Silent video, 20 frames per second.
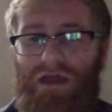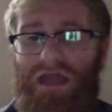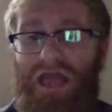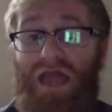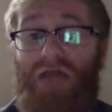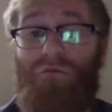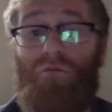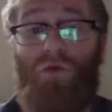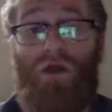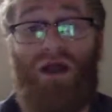
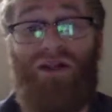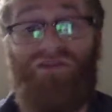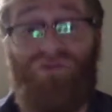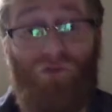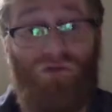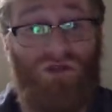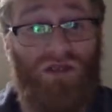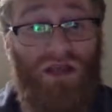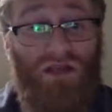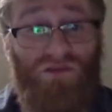And what I
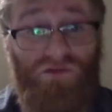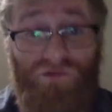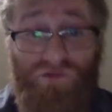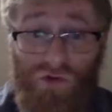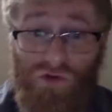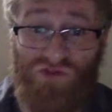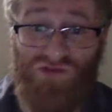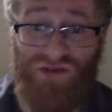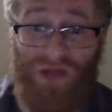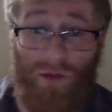told you guys
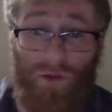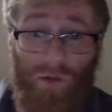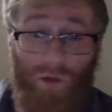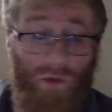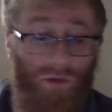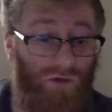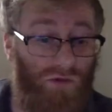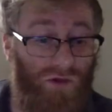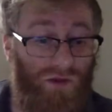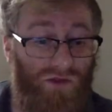first time when
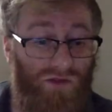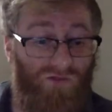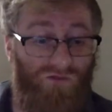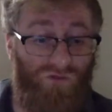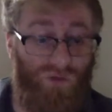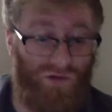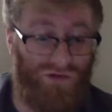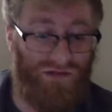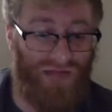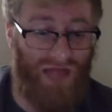we were doing the
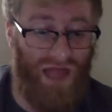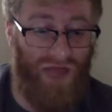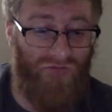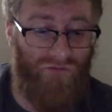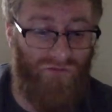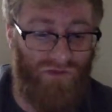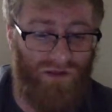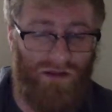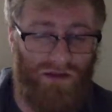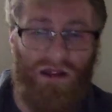first half
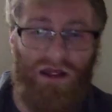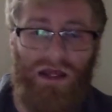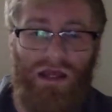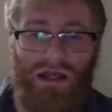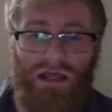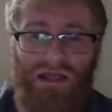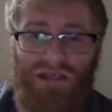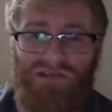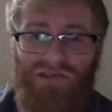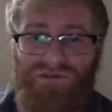of it
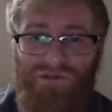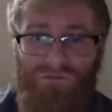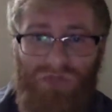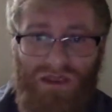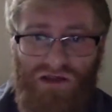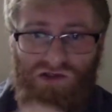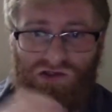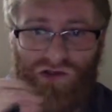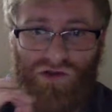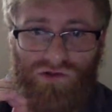is to
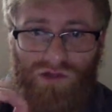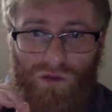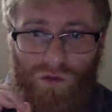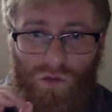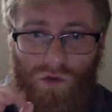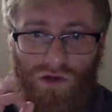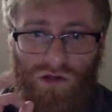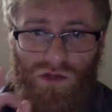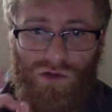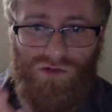make sure that
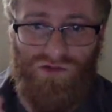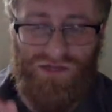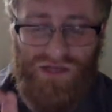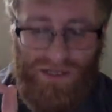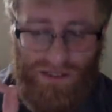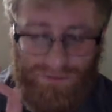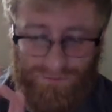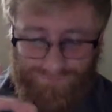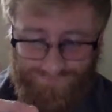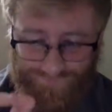we're
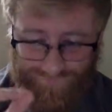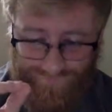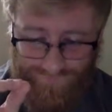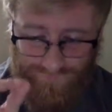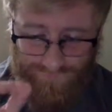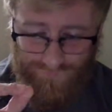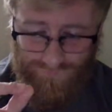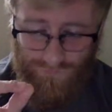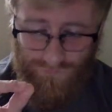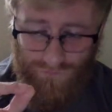using
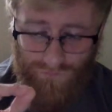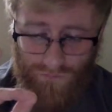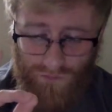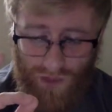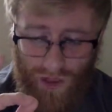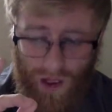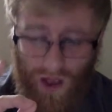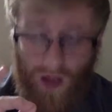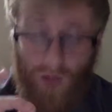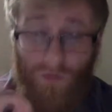
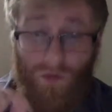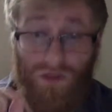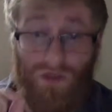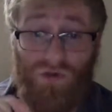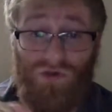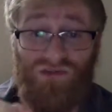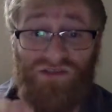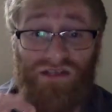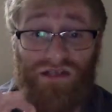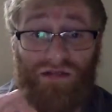a
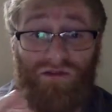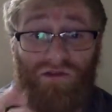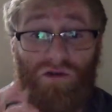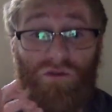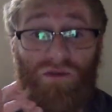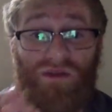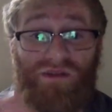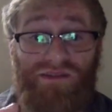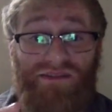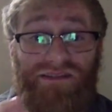
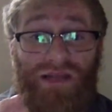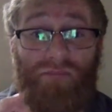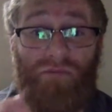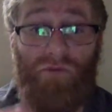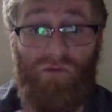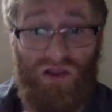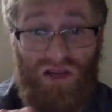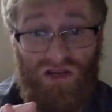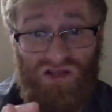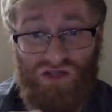little bit of
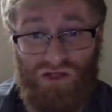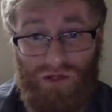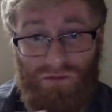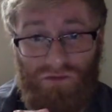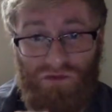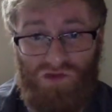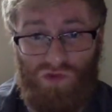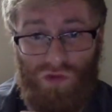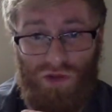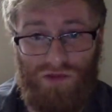separation in
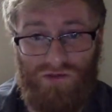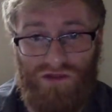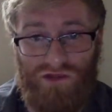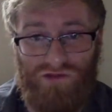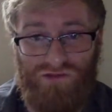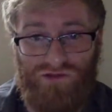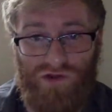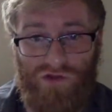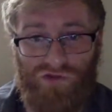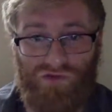between
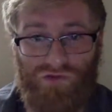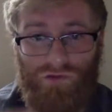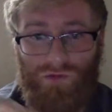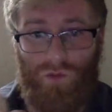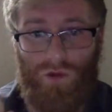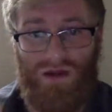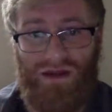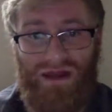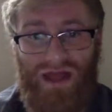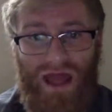these notes because
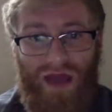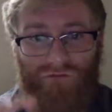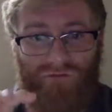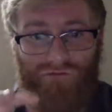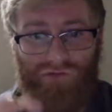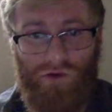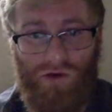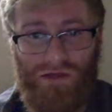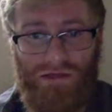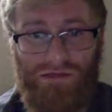we wanted to have a
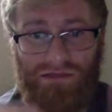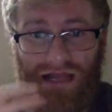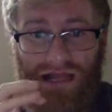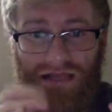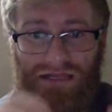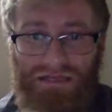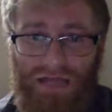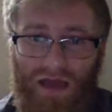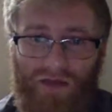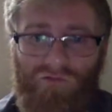very
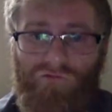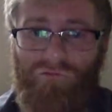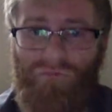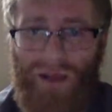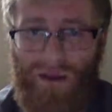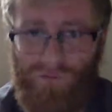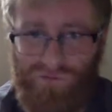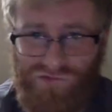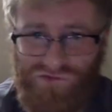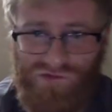light kind of
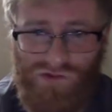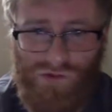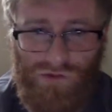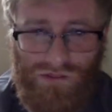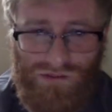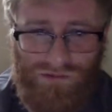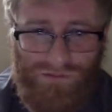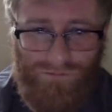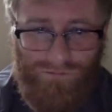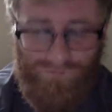bounce to
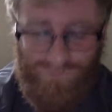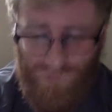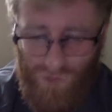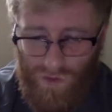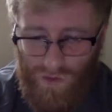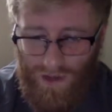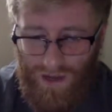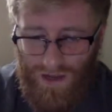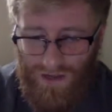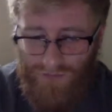it.
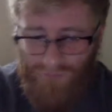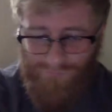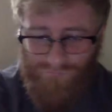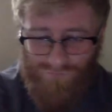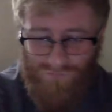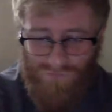Okay?